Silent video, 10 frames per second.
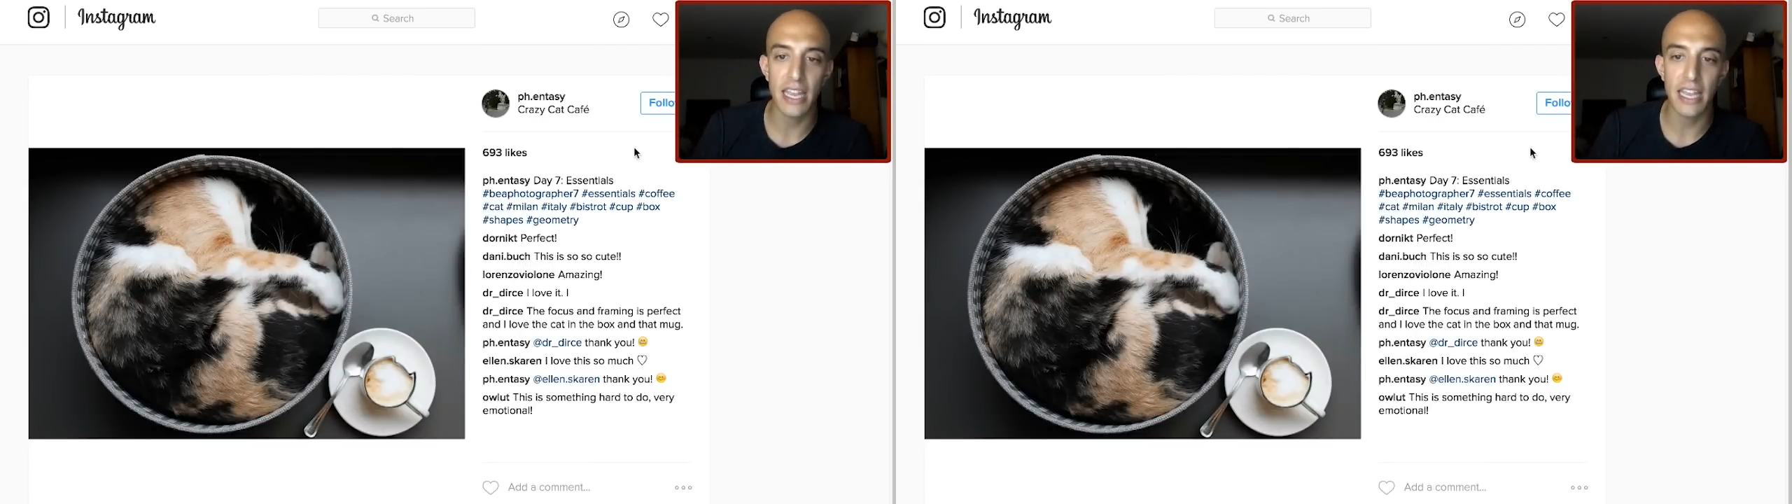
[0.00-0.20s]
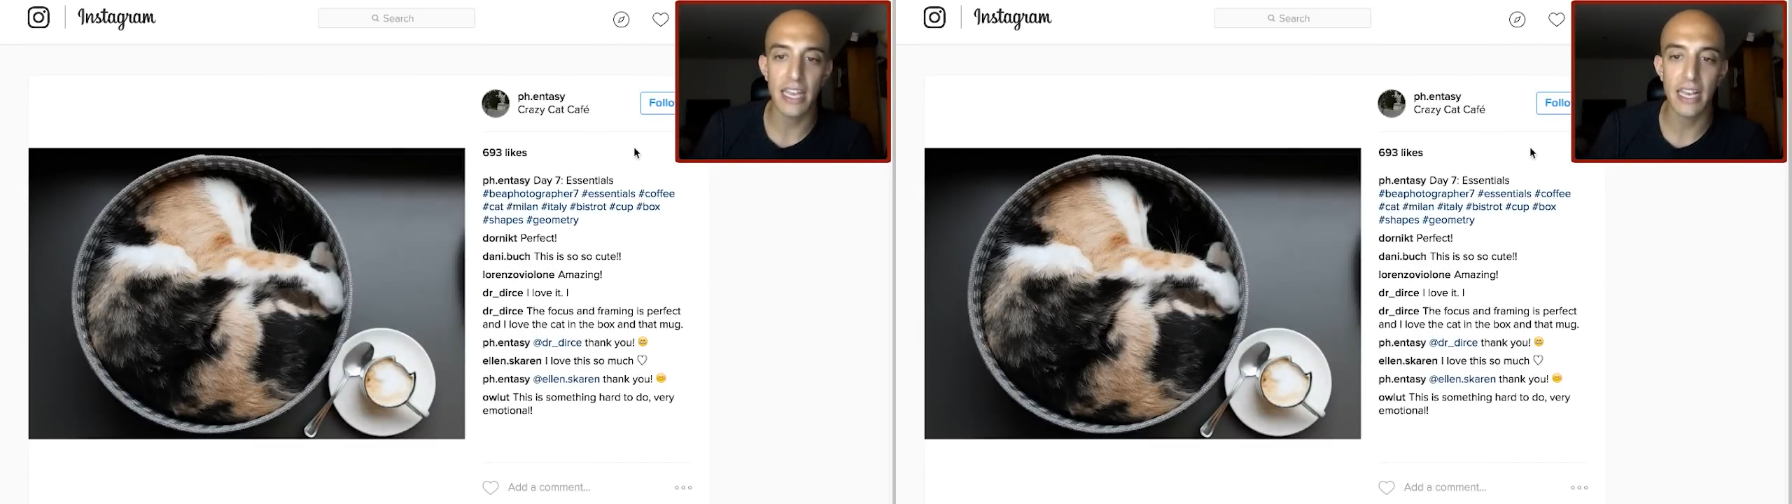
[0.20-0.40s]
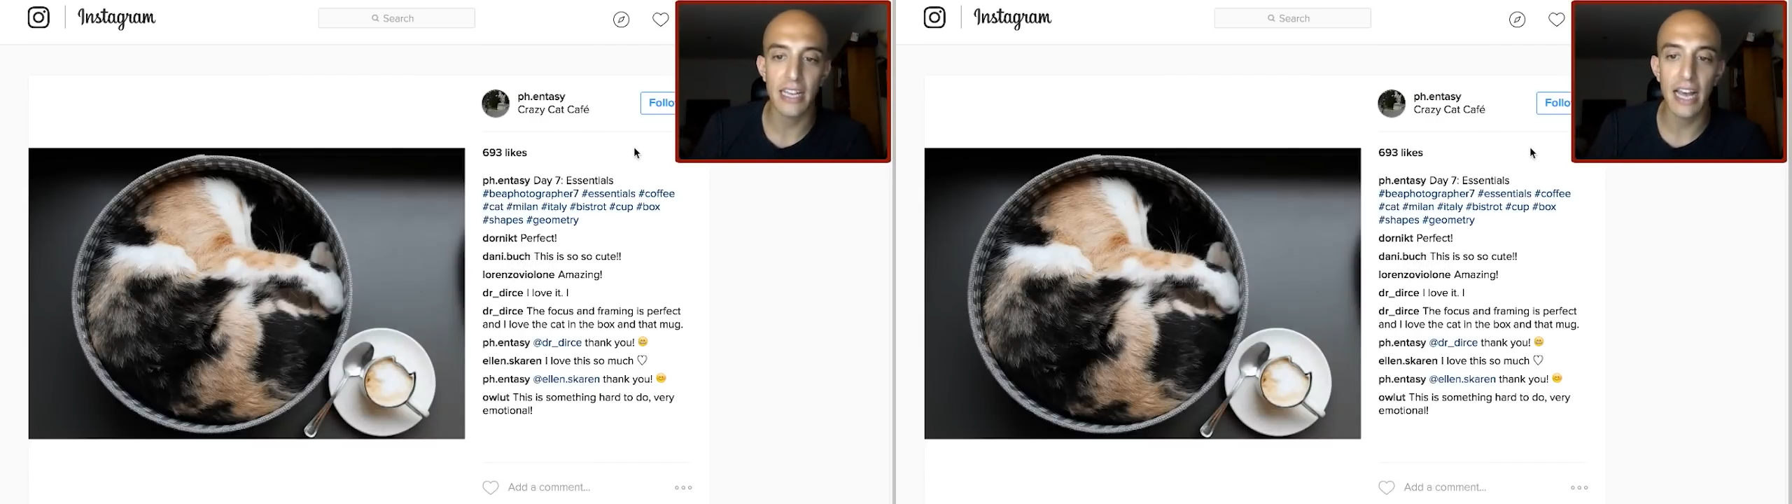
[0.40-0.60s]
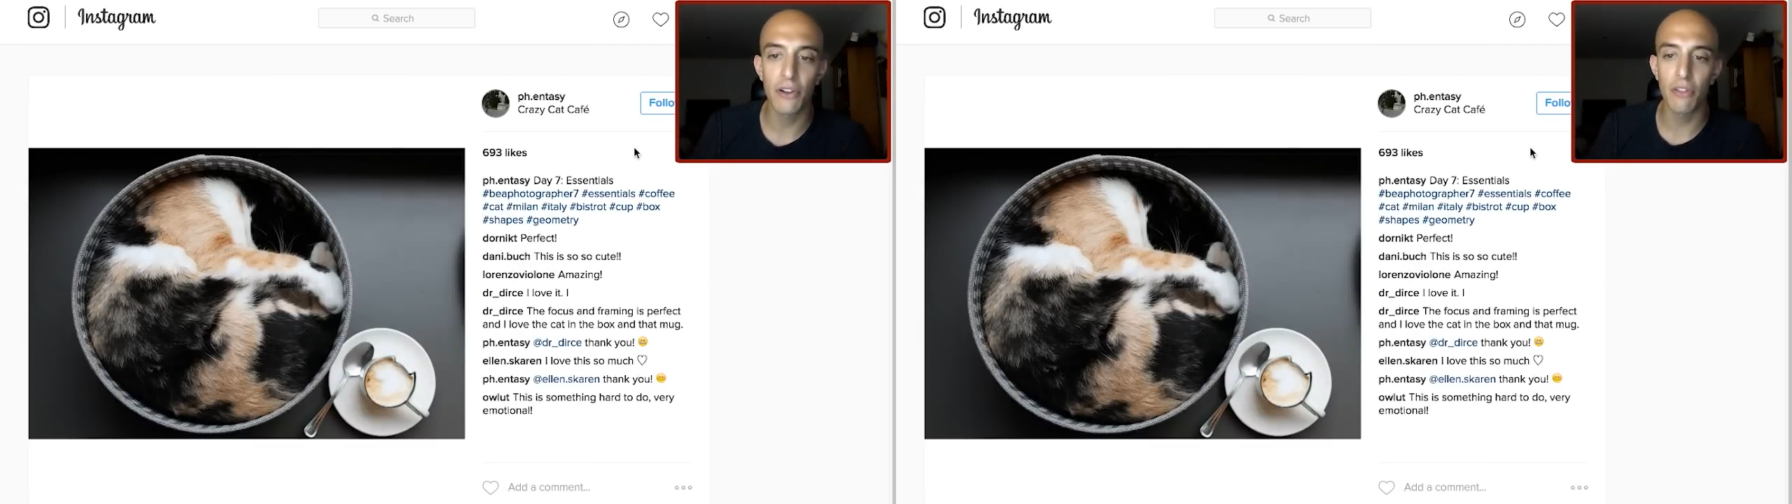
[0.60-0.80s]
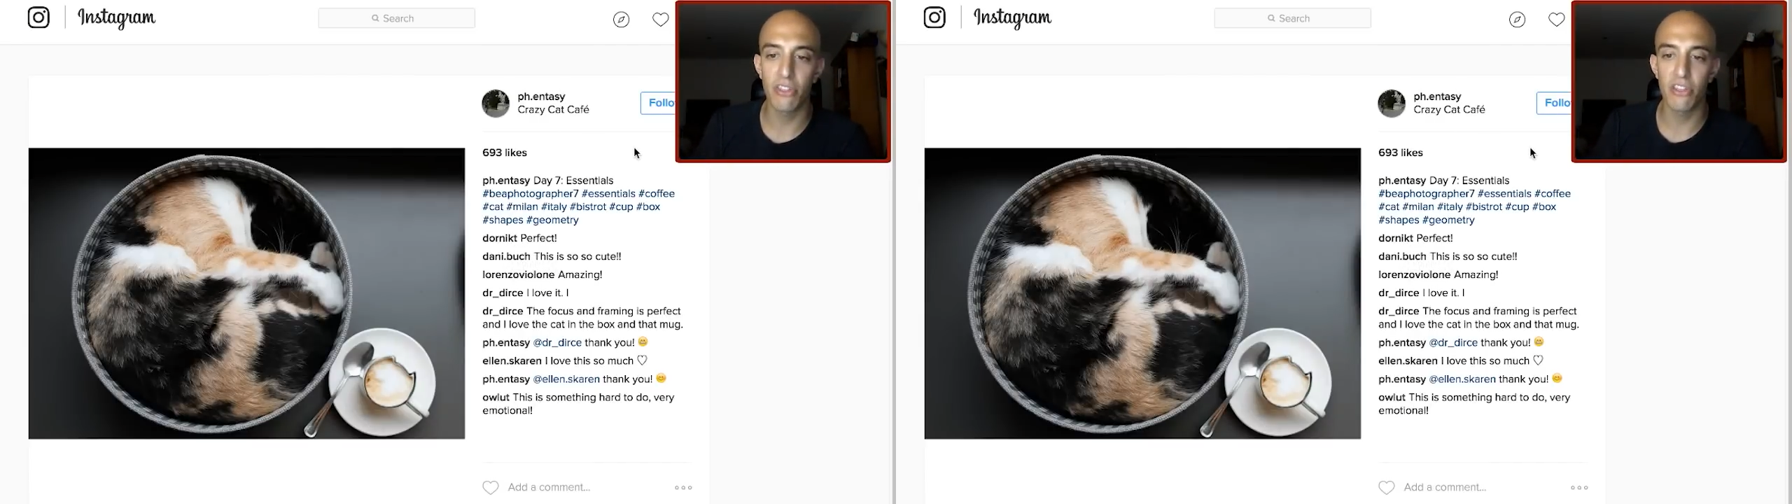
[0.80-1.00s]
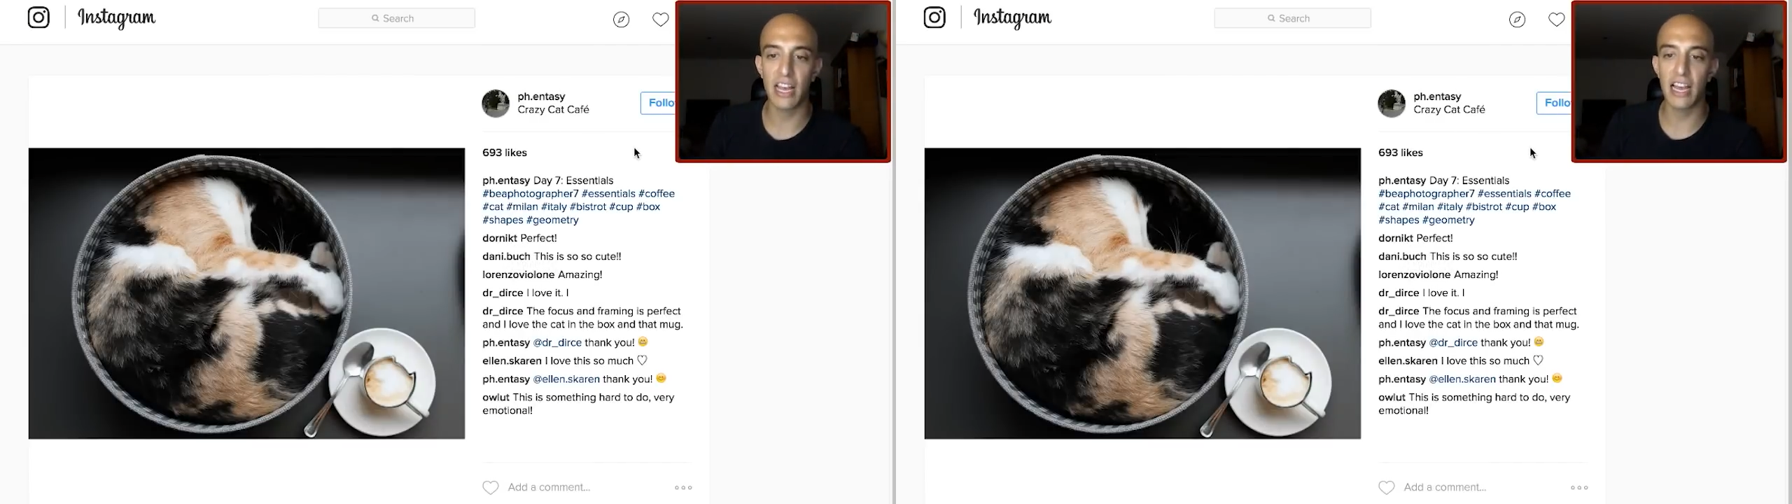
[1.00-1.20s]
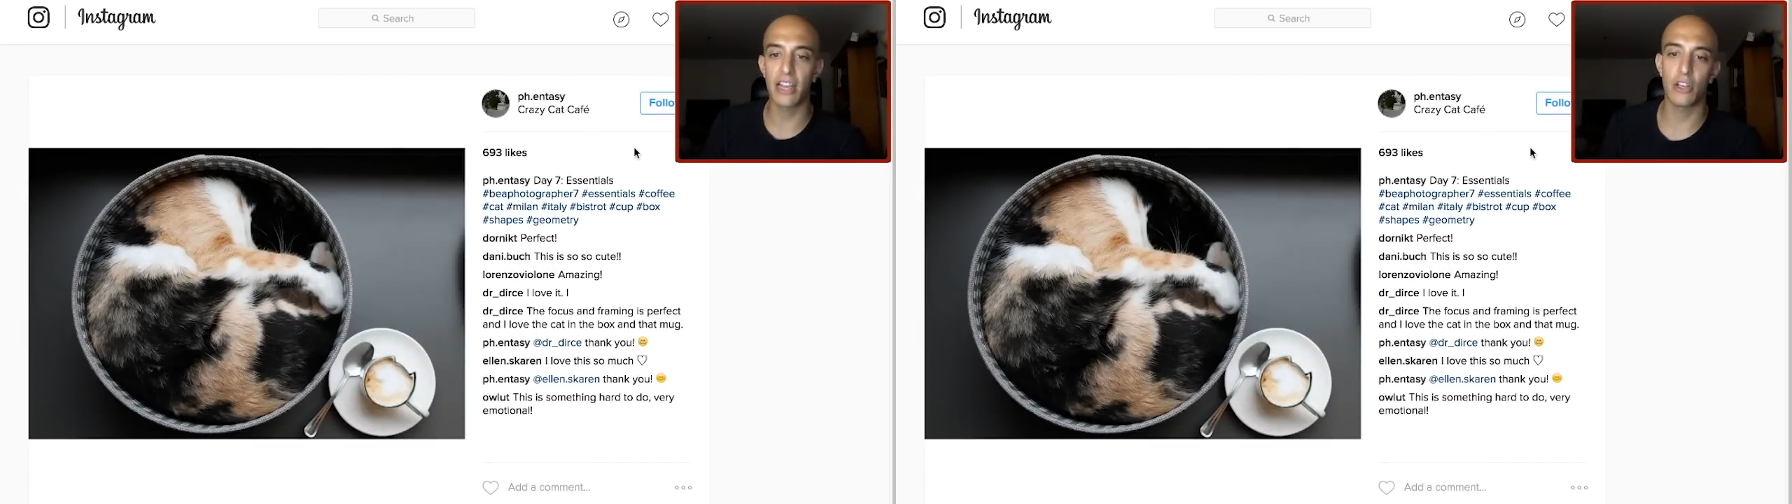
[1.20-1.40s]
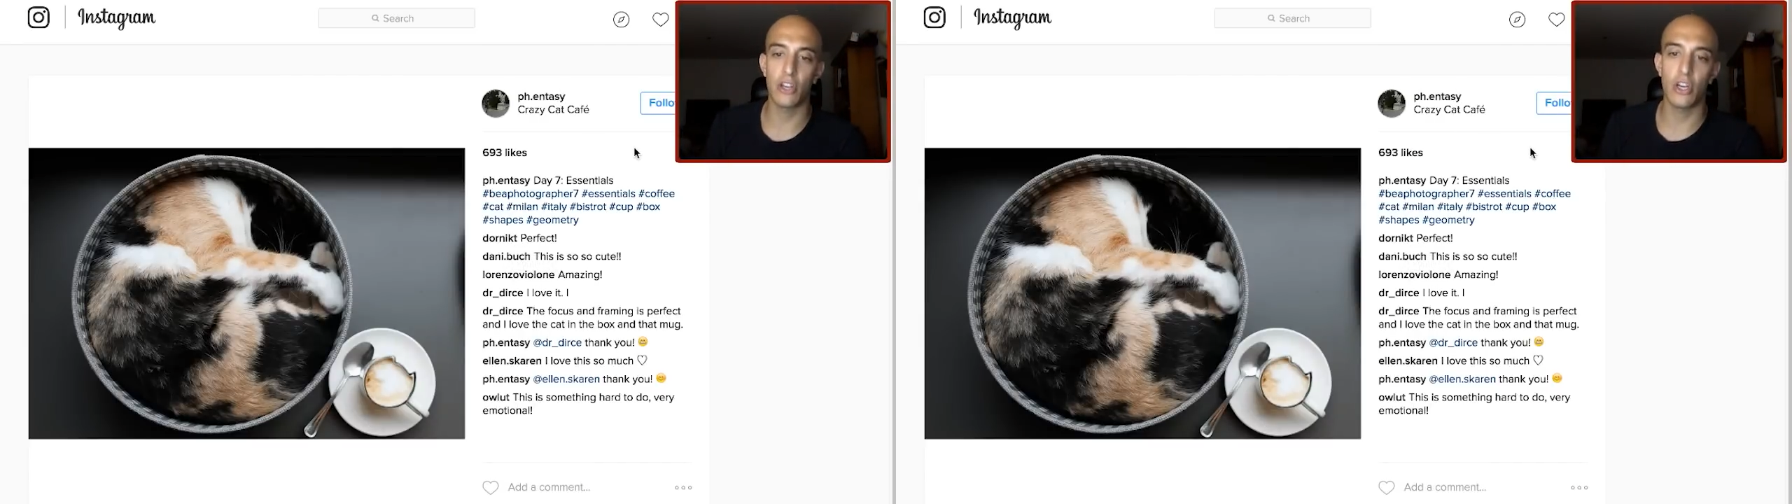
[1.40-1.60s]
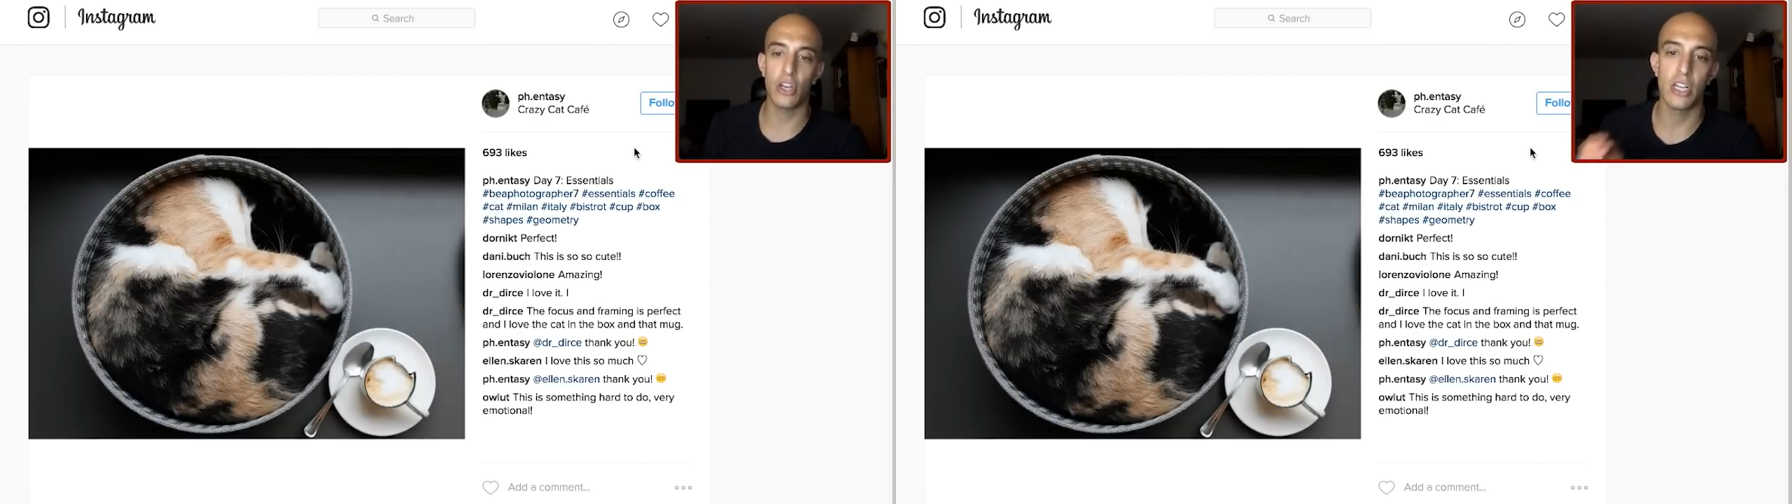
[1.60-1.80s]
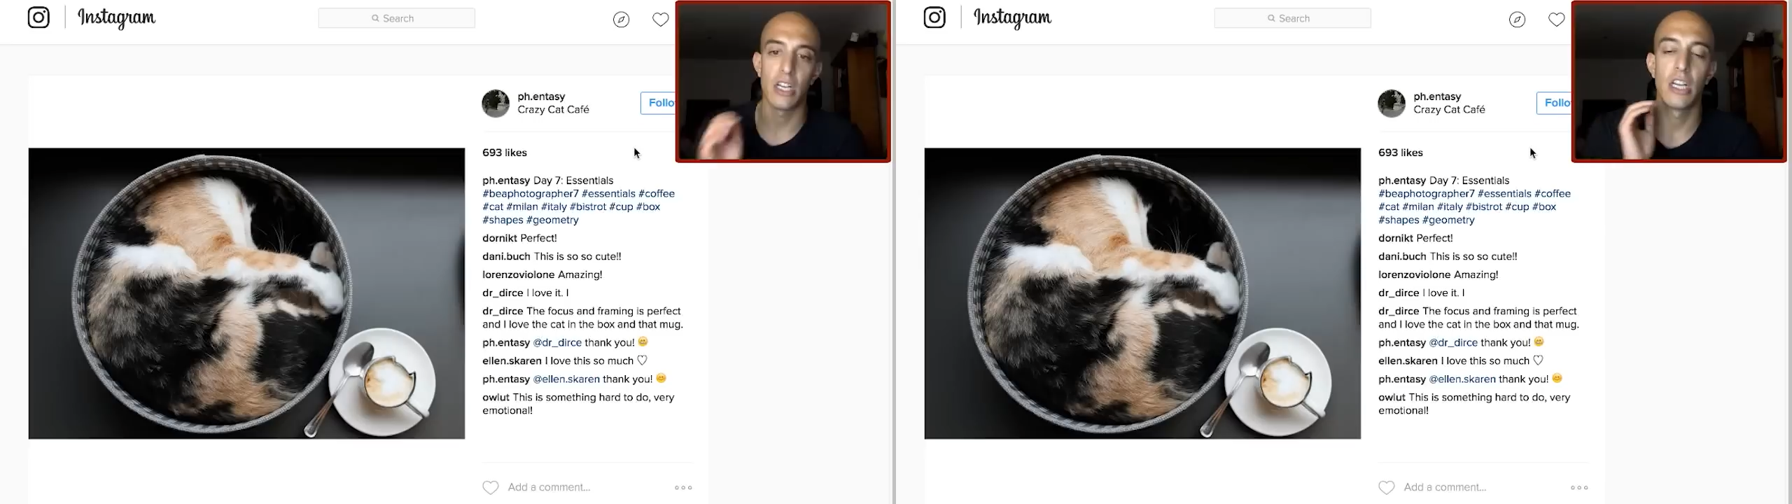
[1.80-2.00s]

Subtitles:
and I don't think I could